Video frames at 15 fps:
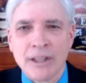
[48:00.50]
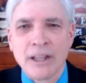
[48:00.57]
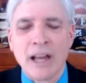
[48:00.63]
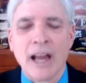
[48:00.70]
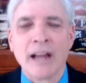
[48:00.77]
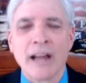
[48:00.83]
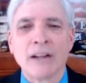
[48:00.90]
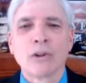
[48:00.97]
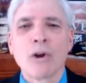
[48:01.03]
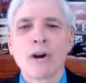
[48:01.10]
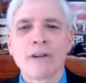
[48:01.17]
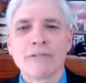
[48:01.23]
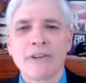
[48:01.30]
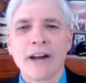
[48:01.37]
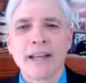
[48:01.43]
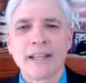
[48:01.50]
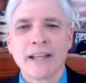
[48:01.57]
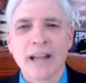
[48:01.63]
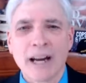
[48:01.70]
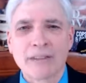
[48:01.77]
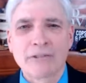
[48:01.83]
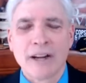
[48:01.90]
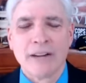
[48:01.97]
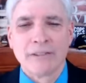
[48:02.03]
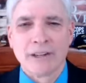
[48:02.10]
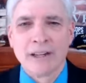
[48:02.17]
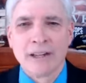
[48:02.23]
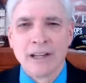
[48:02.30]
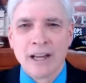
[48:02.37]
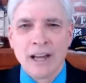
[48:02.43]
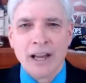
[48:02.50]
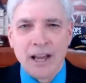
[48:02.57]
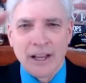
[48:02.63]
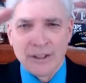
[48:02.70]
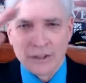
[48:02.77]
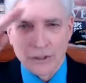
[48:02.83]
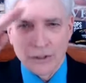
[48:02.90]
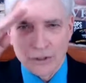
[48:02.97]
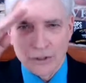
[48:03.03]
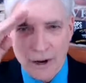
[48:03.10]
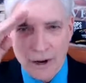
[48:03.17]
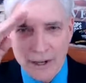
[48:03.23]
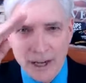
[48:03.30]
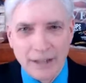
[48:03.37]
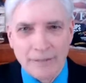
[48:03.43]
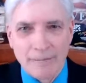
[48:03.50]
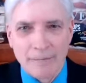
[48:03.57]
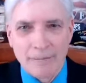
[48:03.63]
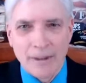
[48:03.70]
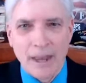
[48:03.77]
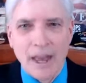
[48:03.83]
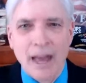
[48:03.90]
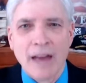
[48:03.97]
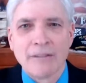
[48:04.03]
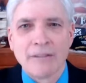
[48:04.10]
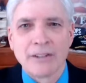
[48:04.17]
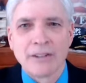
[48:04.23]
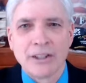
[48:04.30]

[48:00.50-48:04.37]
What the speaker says: and glorify God forever. Until tomorrow night, have a good